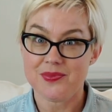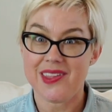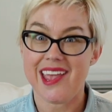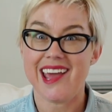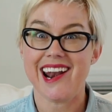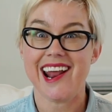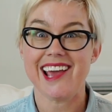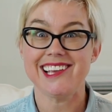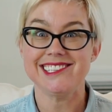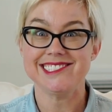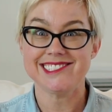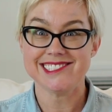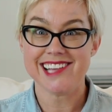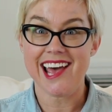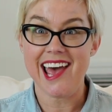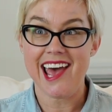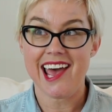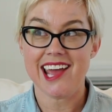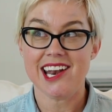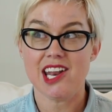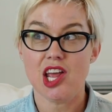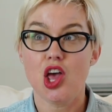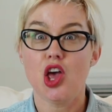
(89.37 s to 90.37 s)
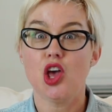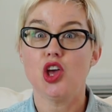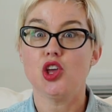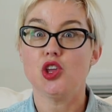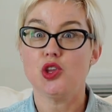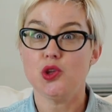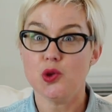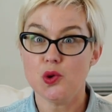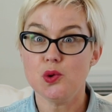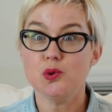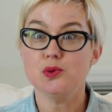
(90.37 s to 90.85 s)
And I said,
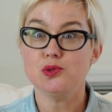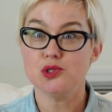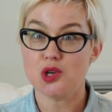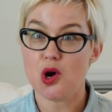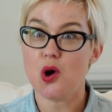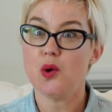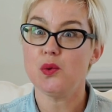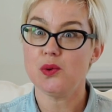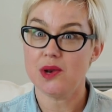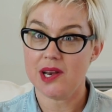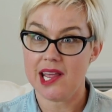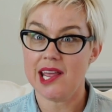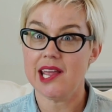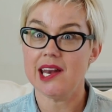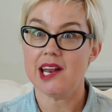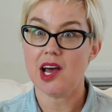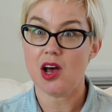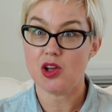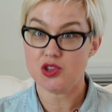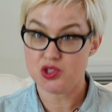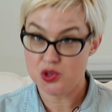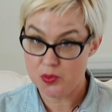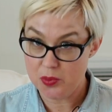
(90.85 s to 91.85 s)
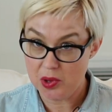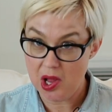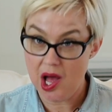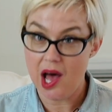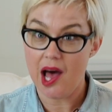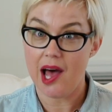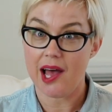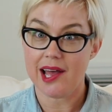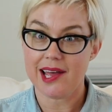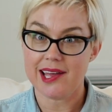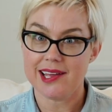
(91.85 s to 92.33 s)
"You don't need to
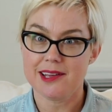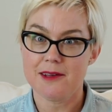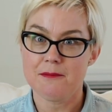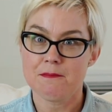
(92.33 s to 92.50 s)
blog."